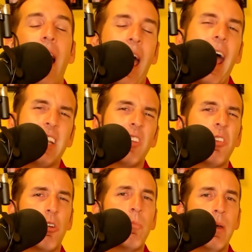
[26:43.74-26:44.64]
act a
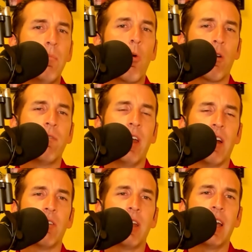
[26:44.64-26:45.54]
little bit more
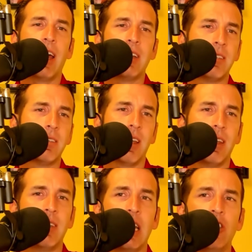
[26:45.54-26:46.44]
fair. That's
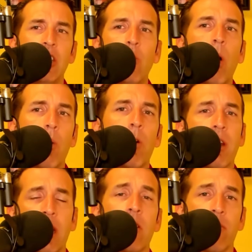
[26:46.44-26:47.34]
essentially what we're
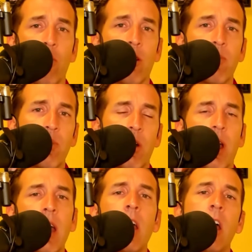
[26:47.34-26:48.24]
here for.
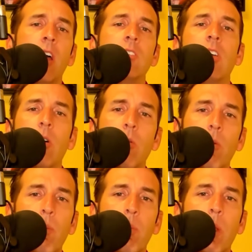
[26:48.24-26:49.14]
Okay.
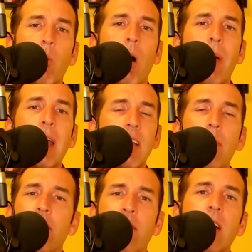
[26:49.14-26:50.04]
So what makes
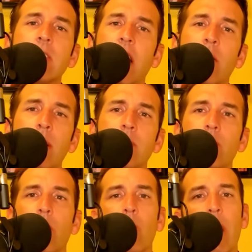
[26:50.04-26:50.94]
up a fair settlement?
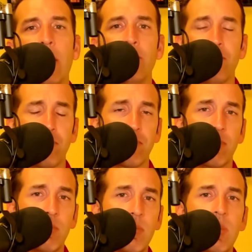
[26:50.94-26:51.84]
Well,
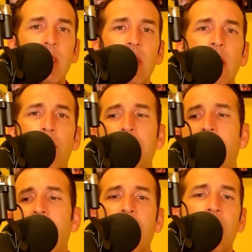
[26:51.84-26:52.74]
if we
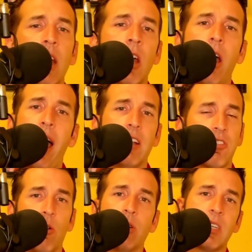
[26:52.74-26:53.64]
take it at its
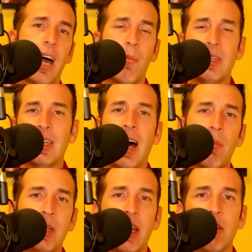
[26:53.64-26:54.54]
lowest common
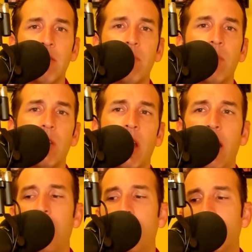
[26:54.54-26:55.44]
denominator,
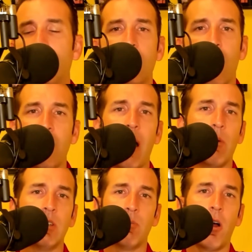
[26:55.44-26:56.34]
and this was something that
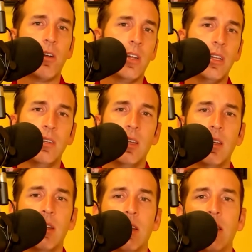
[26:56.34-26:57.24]
was
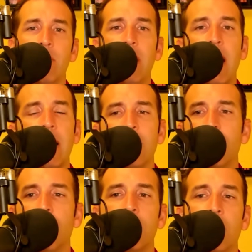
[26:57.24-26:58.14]
imparted in me as
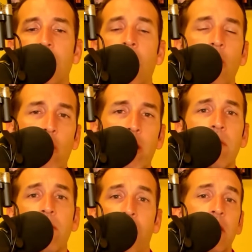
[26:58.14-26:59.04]
a young lawyer,
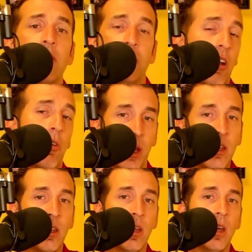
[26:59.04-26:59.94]
fair
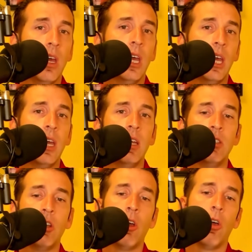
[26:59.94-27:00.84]
settlement
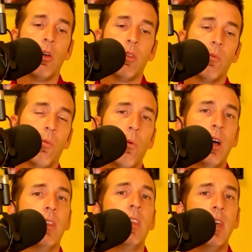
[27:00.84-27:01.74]
is
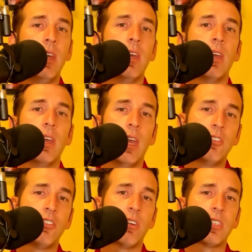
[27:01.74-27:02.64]
what the insurance